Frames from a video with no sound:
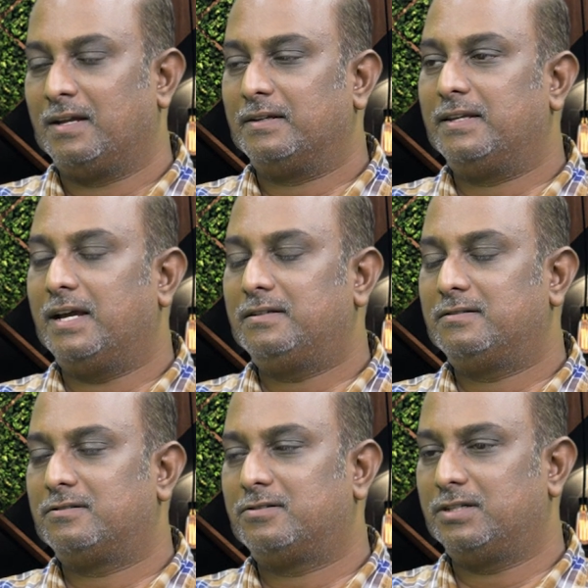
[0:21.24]

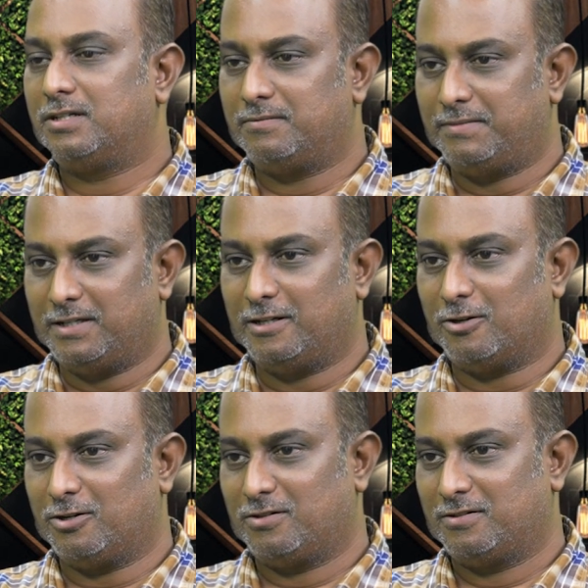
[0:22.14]
That triggered me a
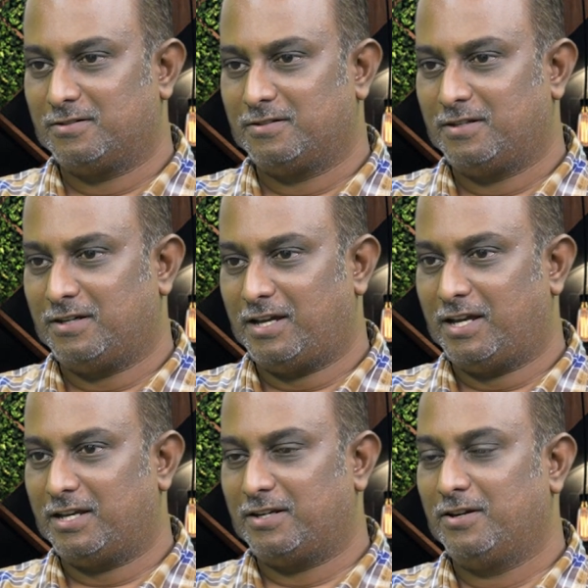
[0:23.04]
lot.
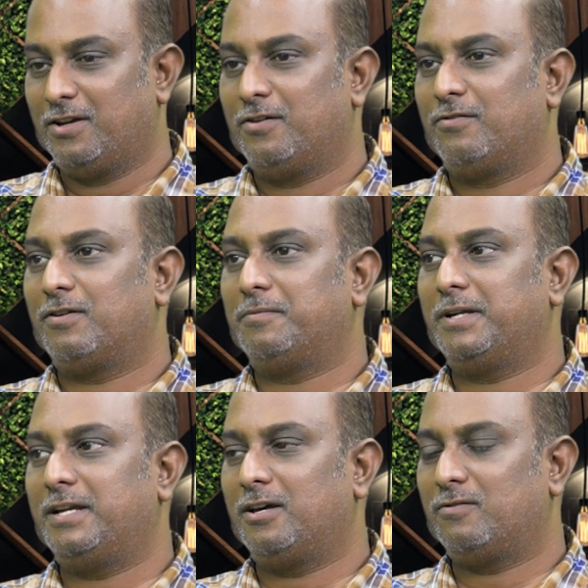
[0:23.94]
And from
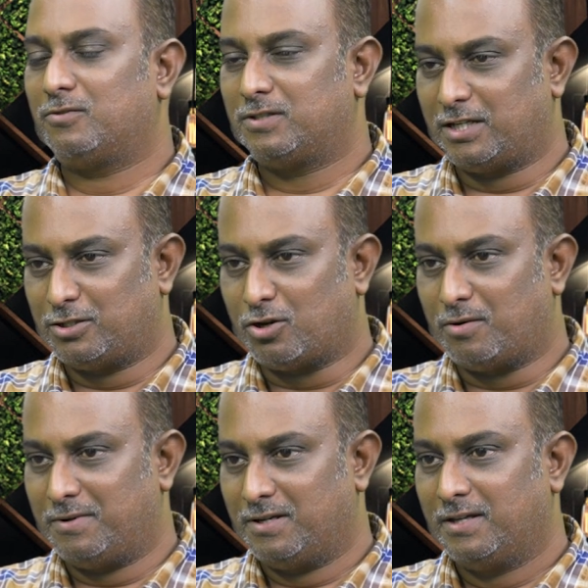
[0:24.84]
the day onwards, I
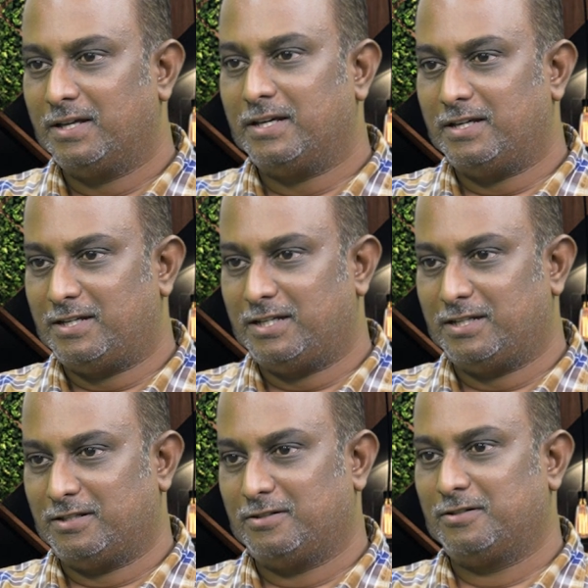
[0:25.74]
stopped
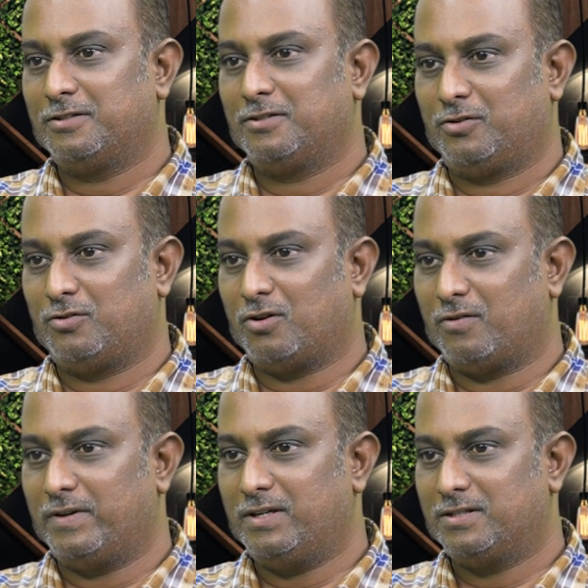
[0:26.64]
eating
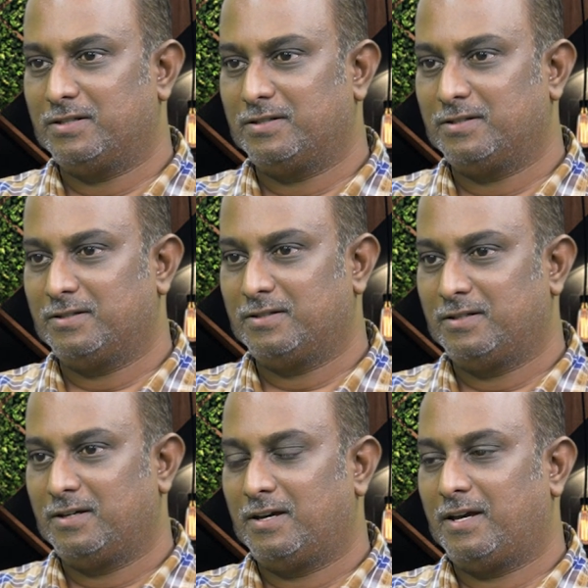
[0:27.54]
non-veg.
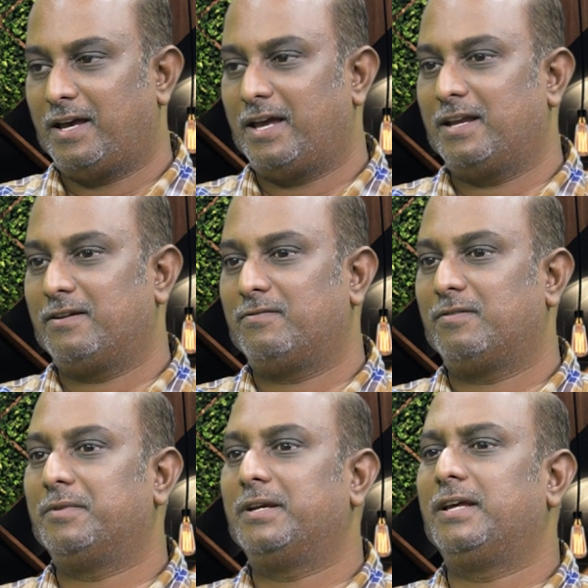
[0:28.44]
And
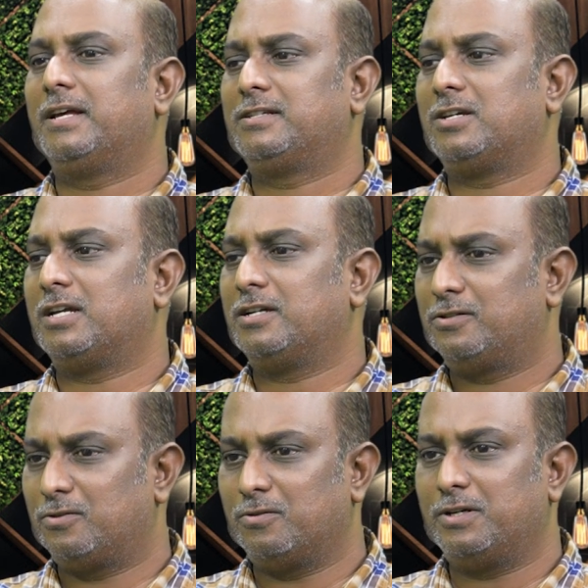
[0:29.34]
from the day, I
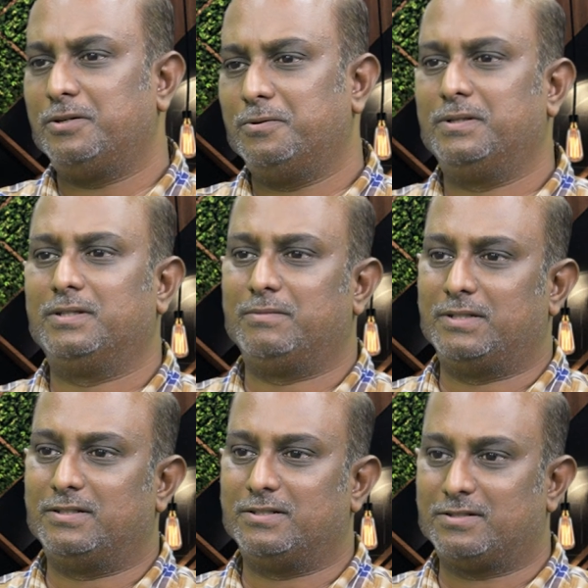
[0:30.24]
started slowly doing the
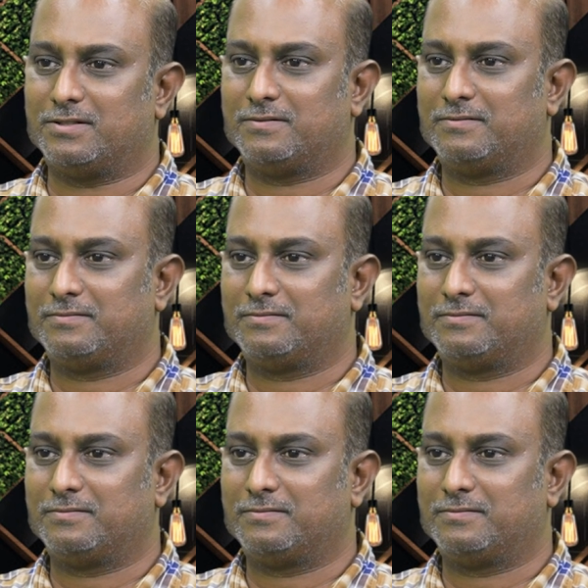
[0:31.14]
meditation.